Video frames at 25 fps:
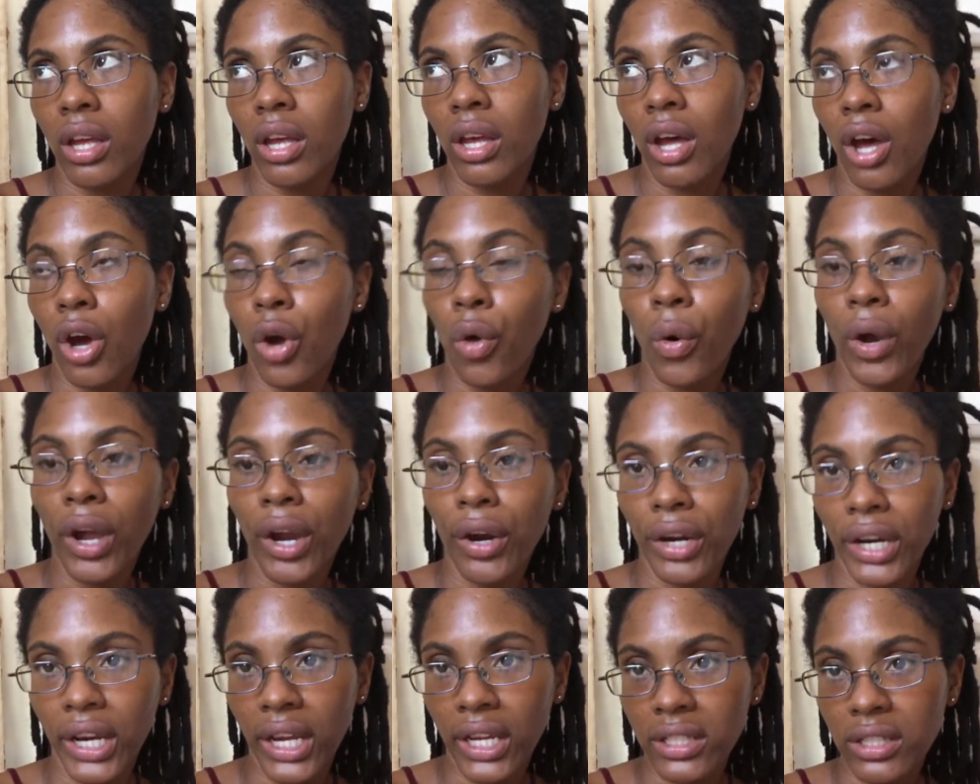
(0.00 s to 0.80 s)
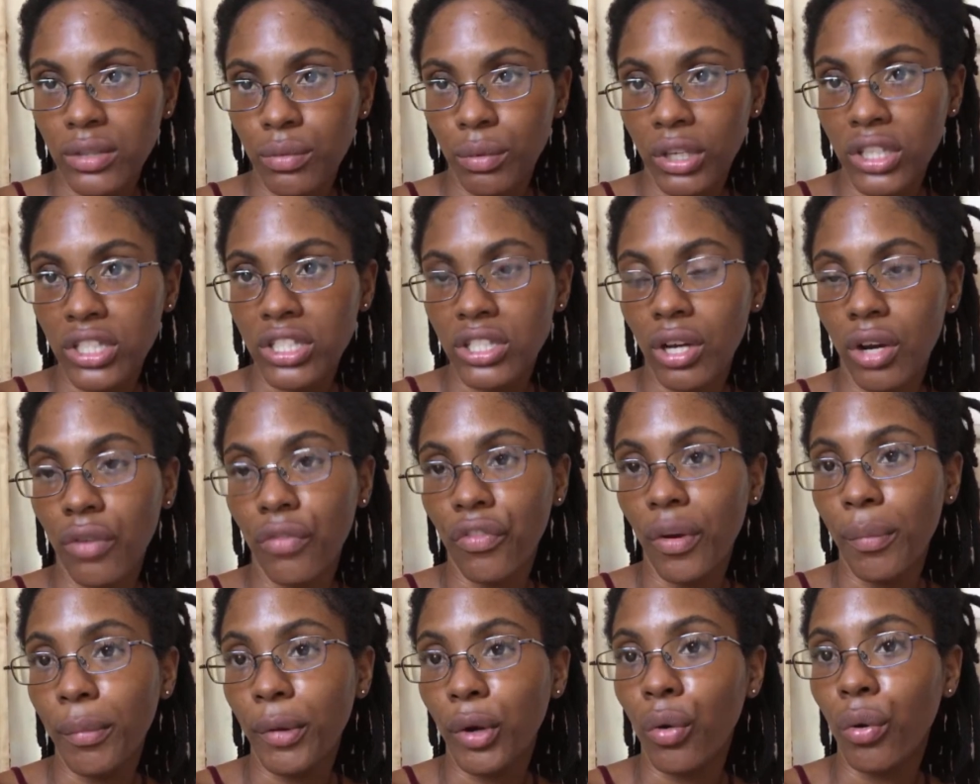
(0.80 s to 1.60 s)
Aquarius, we're going to start
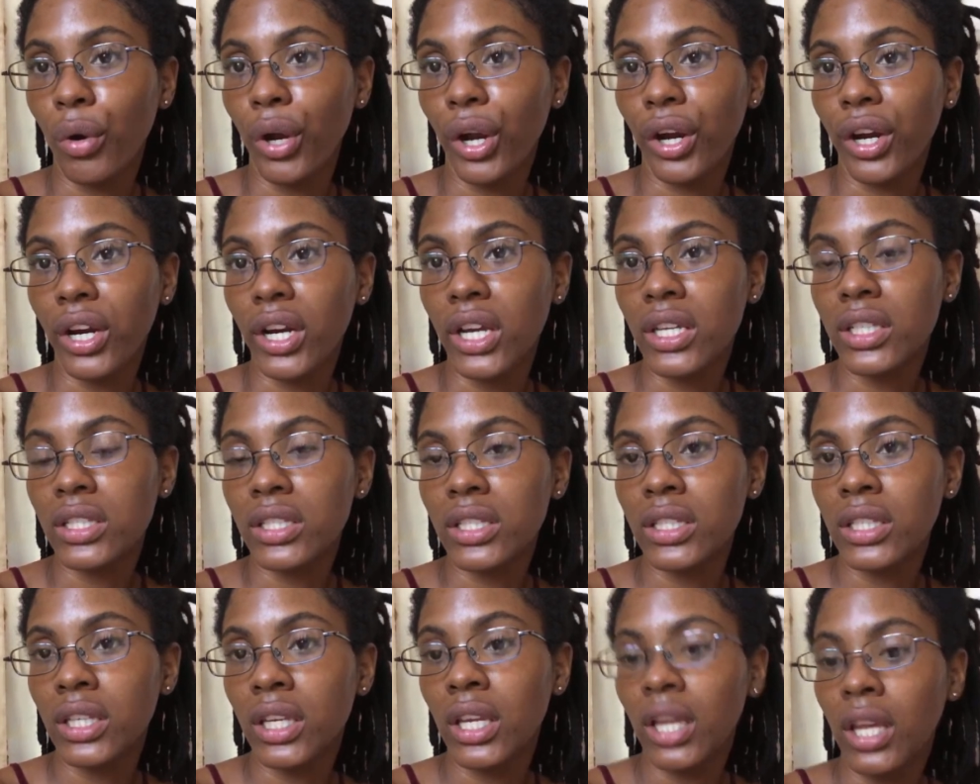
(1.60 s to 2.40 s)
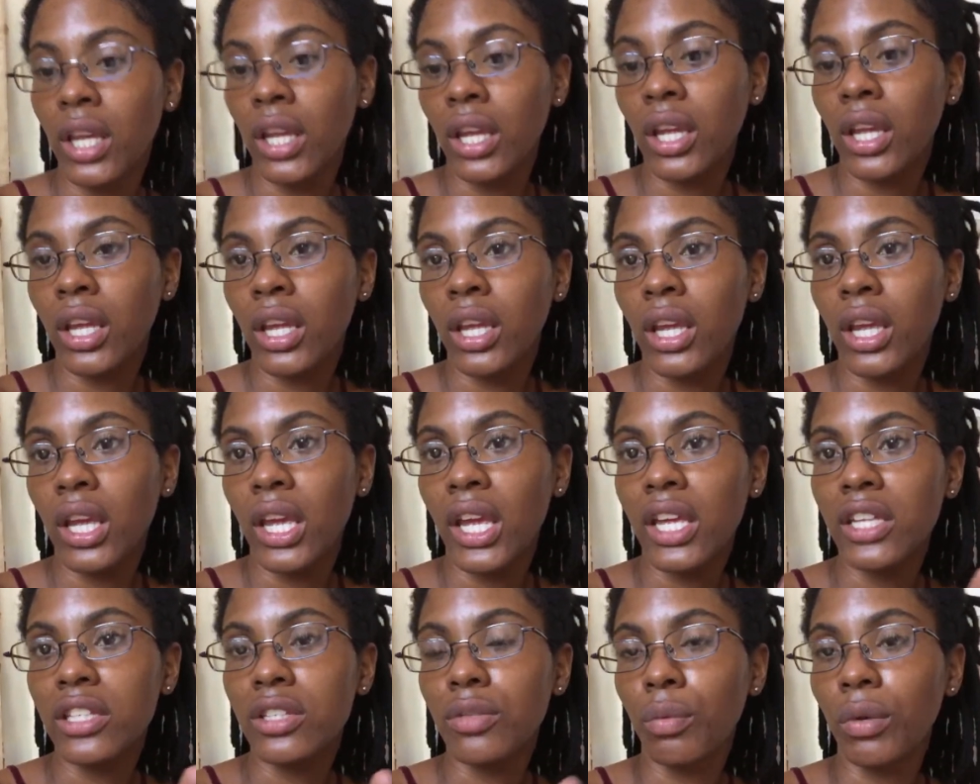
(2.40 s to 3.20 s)
from Aquarius.
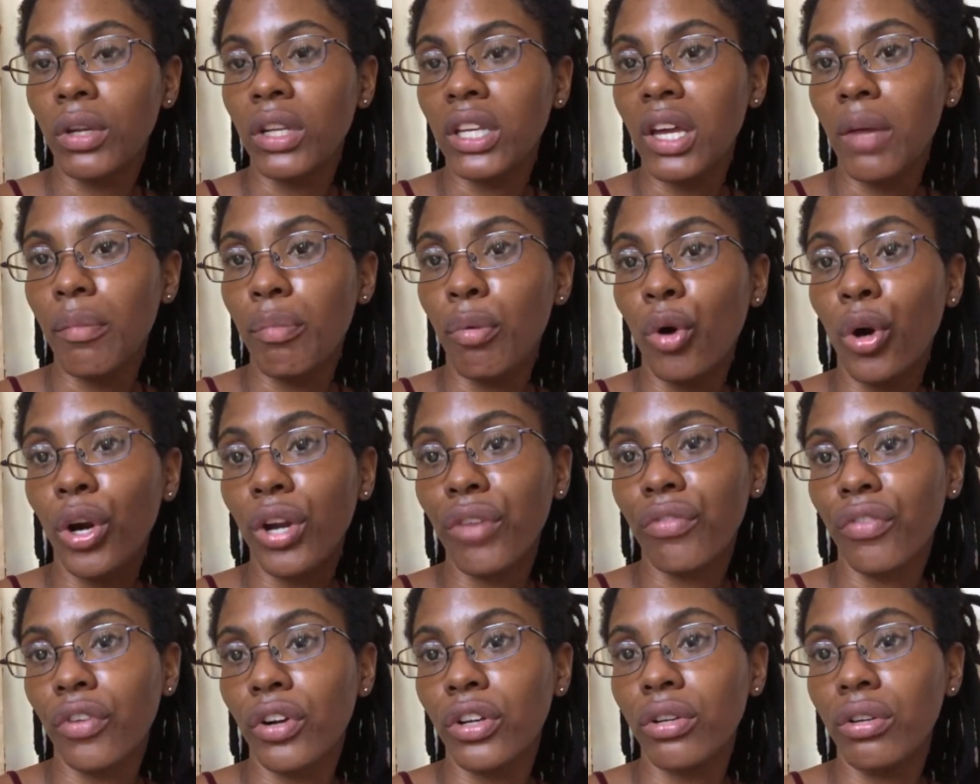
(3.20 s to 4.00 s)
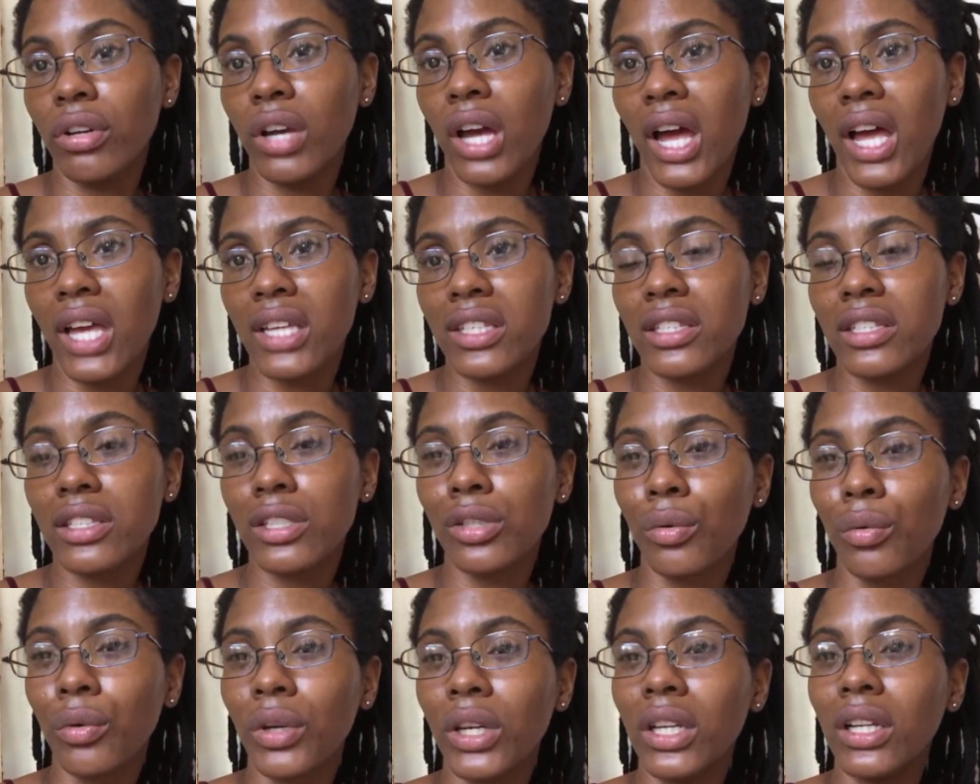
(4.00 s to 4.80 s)
It's really important for you guys
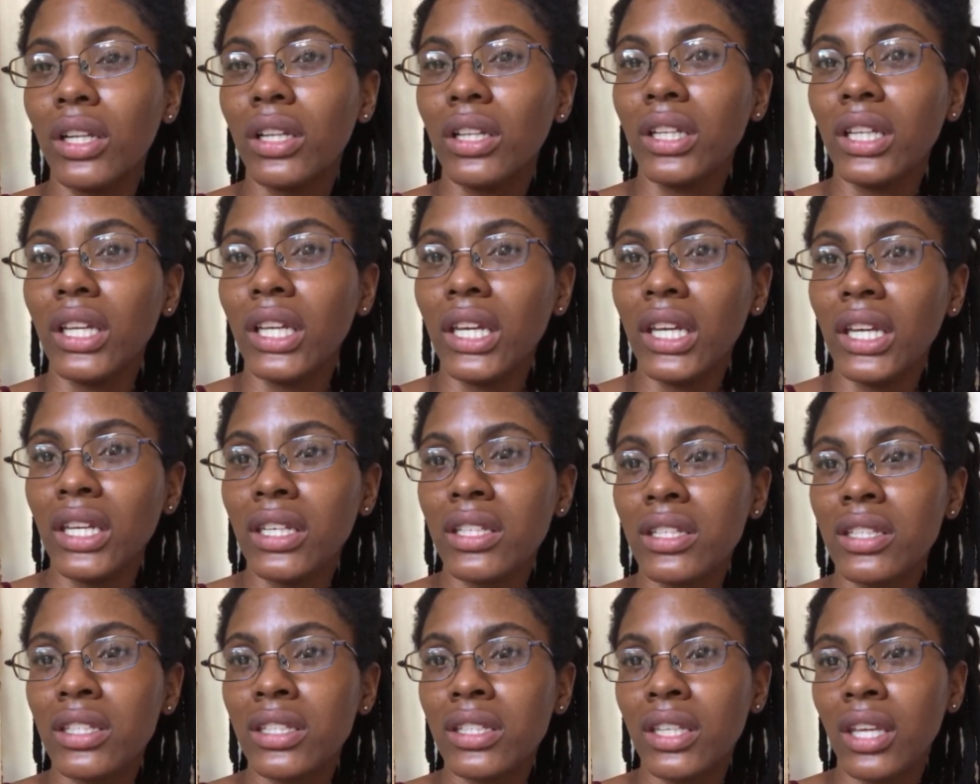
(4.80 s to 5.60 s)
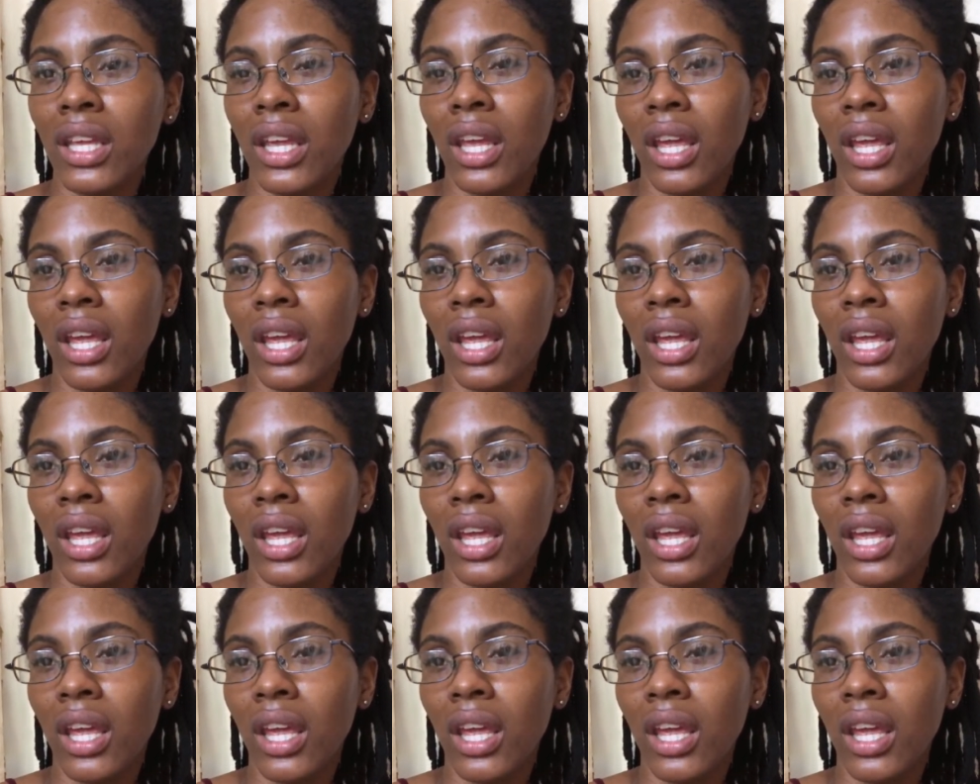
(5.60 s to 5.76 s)
to release